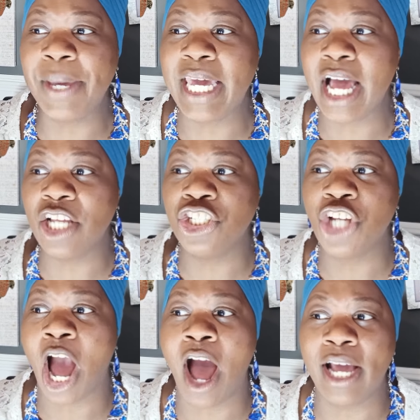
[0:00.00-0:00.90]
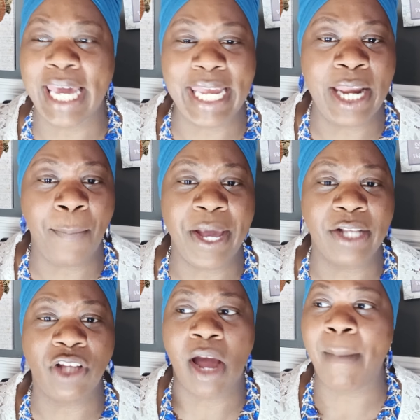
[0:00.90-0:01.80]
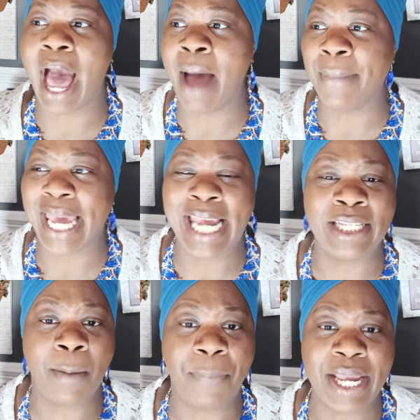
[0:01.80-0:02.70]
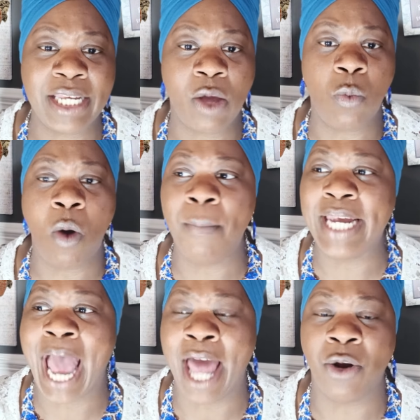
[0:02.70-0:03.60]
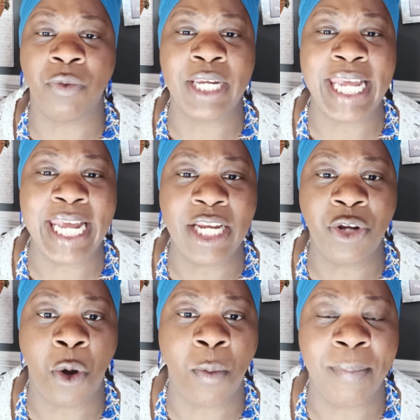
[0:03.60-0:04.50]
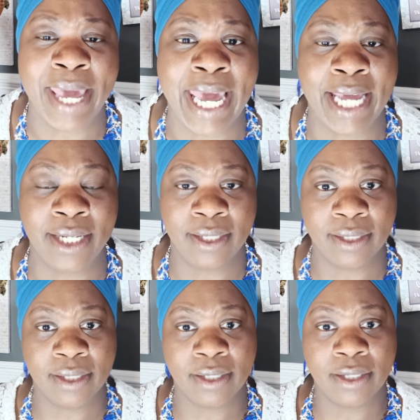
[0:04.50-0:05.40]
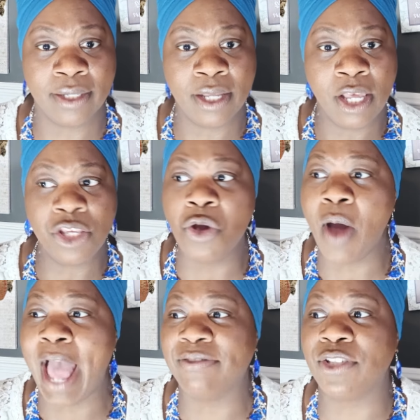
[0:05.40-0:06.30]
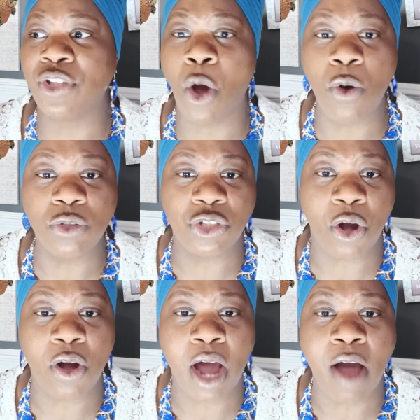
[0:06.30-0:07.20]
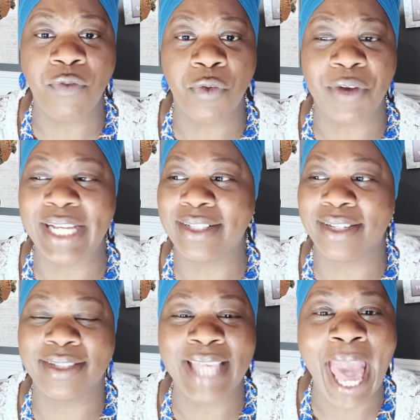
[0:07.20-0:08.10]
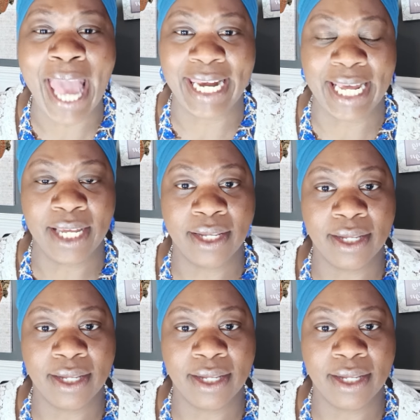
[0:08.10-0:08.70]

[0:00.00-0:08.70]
because y'all getting up here talking about I'm an independent woman, I don't need no man. You have sold your covering to Zaddy.